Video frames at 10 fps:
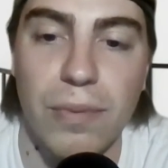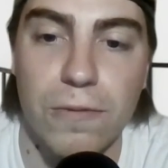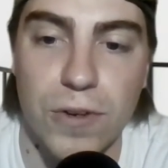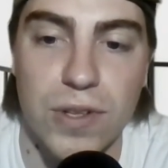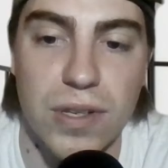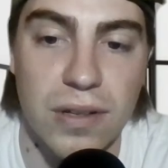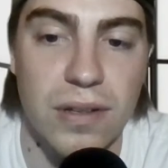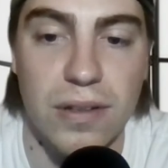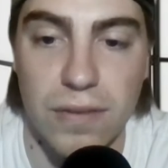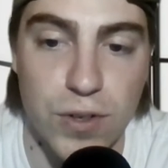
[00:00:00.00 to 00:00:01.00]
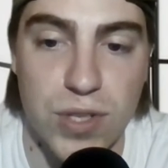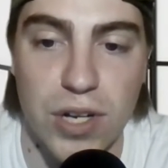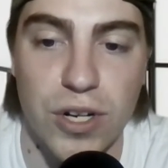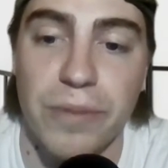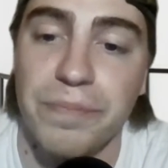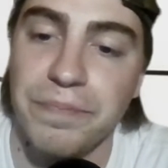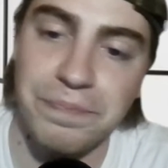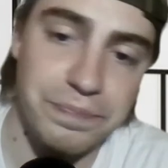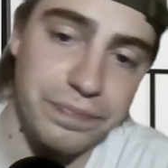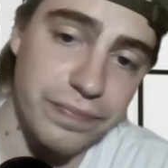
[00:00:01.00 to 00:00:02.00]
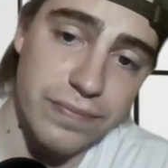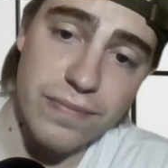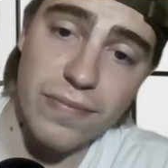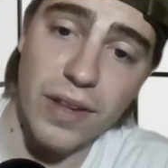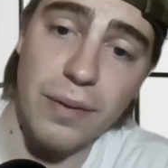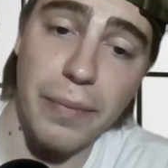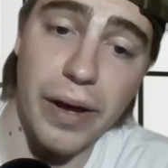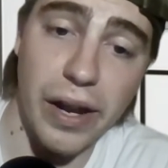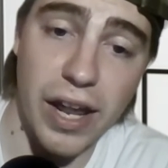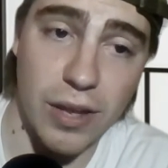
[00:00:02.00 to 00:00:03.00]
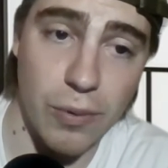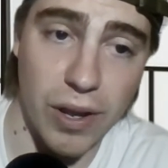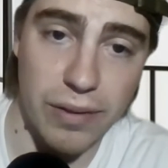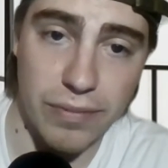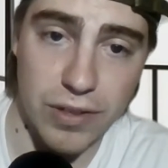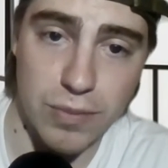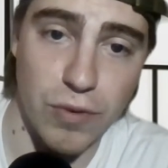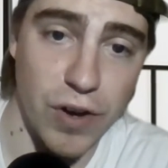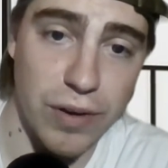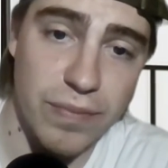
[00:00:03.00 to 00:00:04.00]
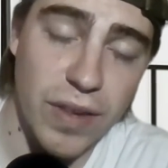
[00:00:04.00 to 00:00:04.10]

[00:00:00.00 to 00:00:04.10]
for center. But anyway, let's move on.